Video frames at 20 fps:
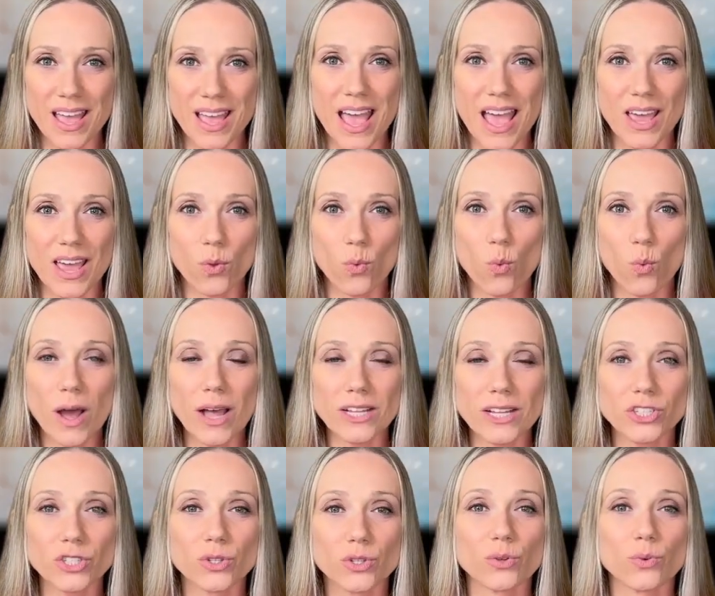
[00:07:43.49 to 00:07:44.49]
And
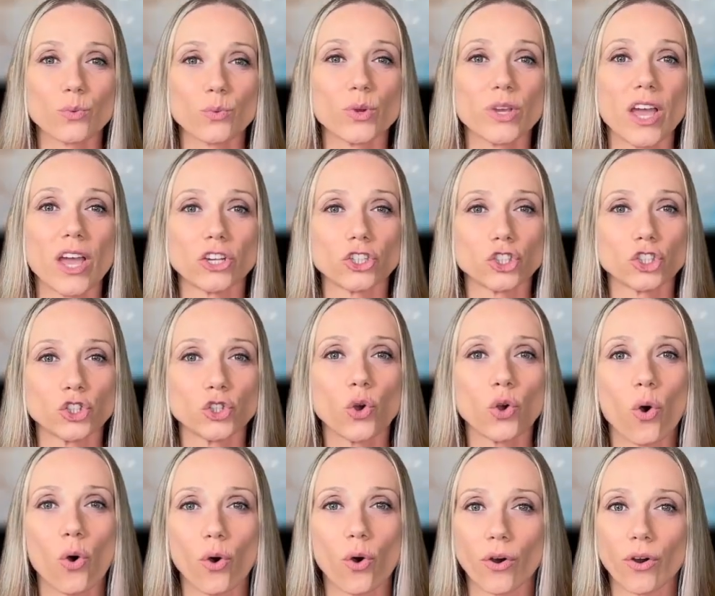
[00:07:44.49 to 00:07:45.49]
once we are
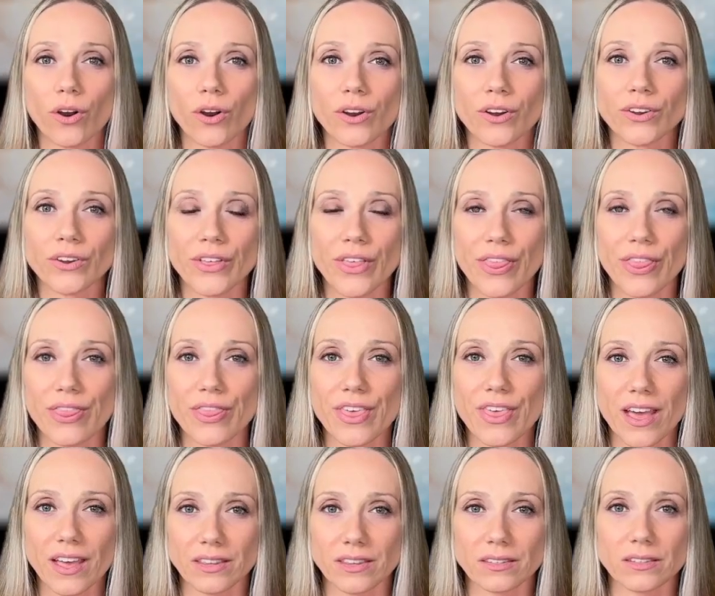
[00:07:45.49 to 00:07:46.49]
sure
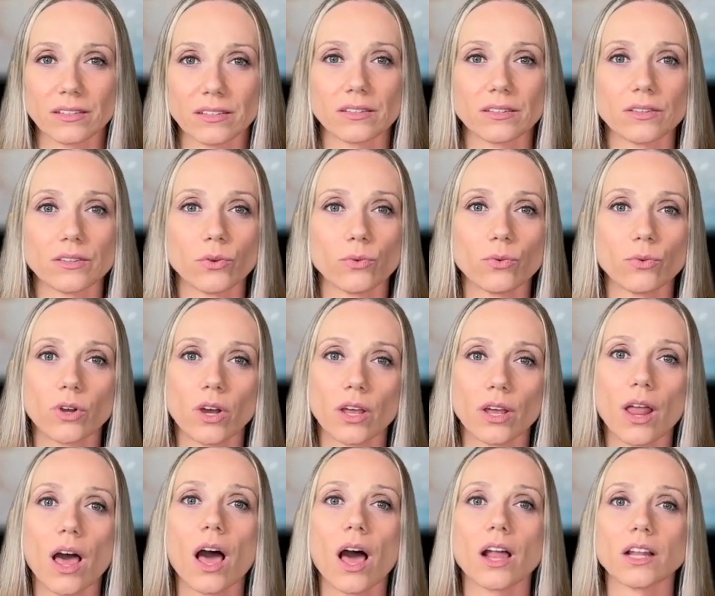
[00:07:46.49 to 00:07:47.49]
that the root
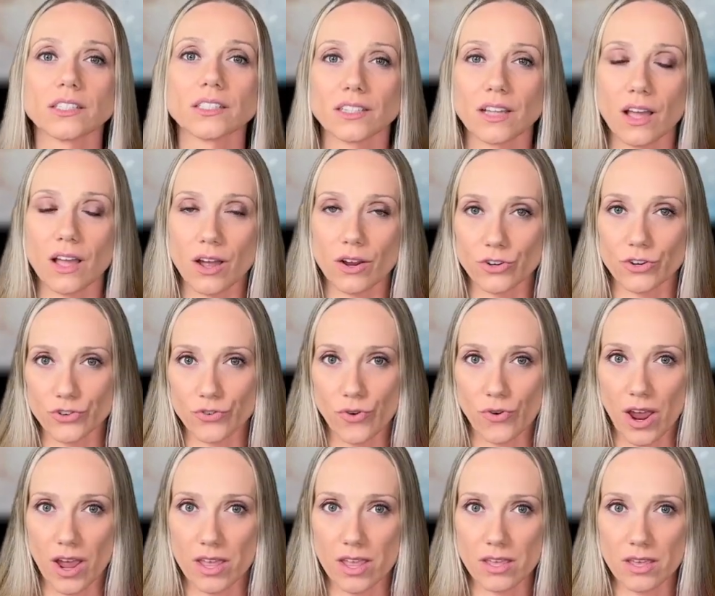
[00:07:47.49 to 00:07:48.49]
canals are
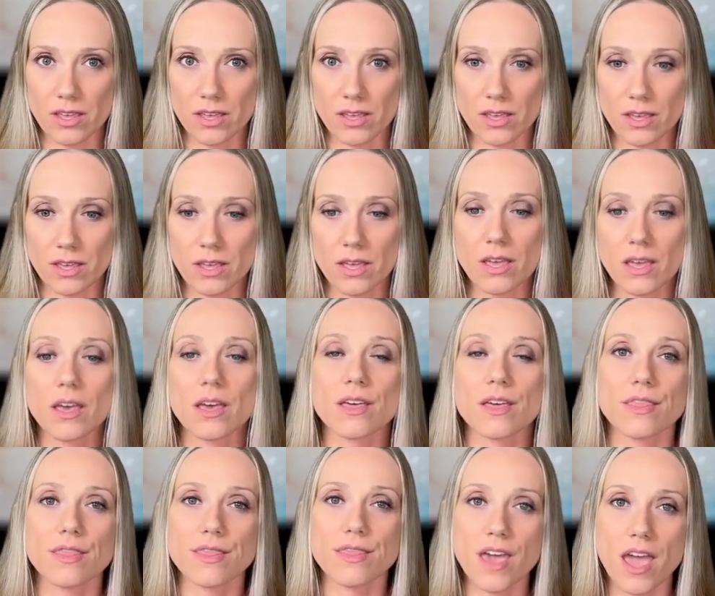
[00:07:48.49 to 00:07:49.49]
dry,
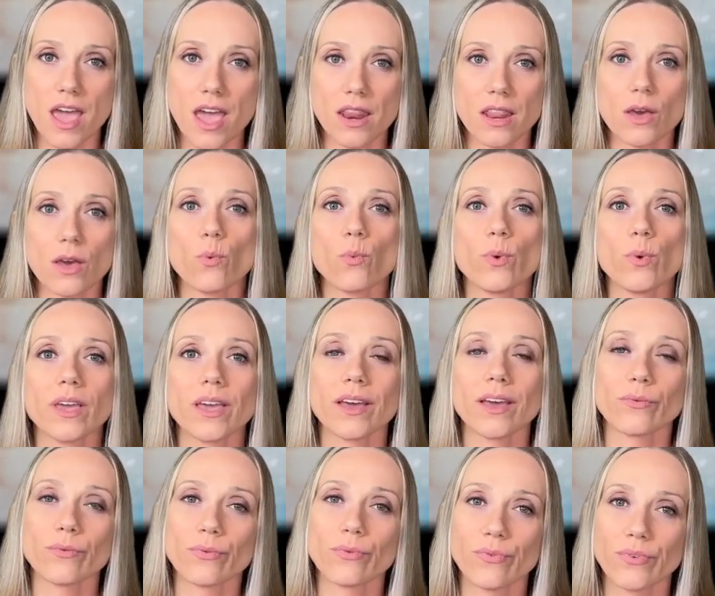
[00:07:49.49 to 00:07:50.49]
then we
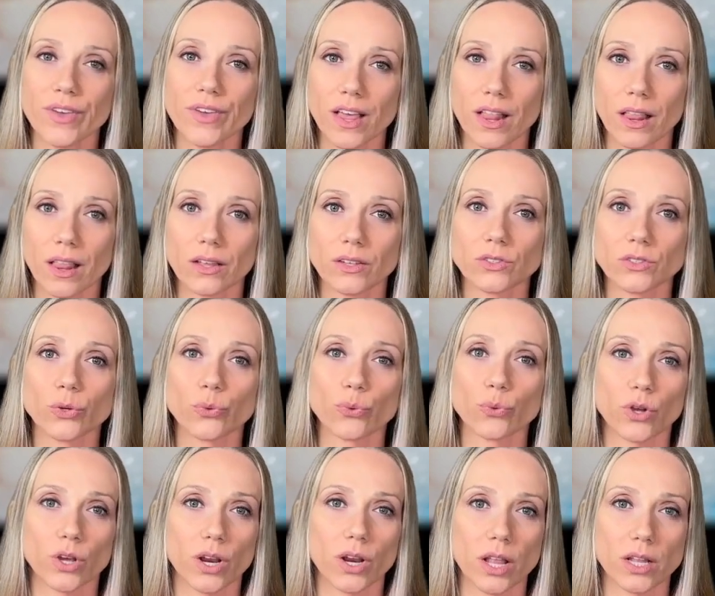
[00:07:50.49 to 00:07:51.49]
can fill the root
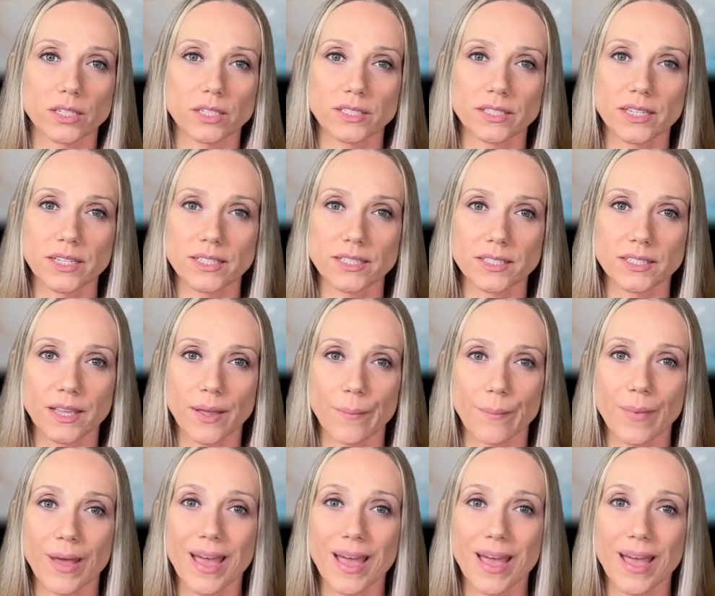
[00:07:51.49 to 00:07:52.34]
canal system.